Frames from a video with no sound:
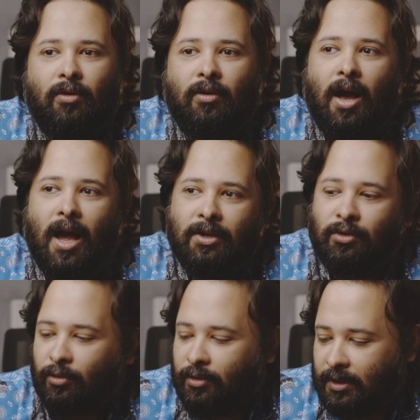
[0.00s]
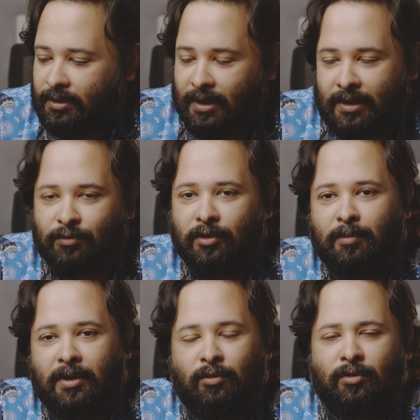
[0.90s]
So I took this
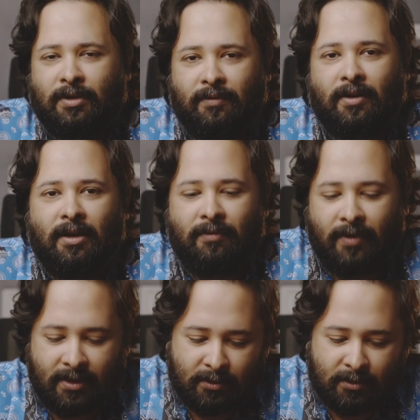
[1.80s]
lens with me to several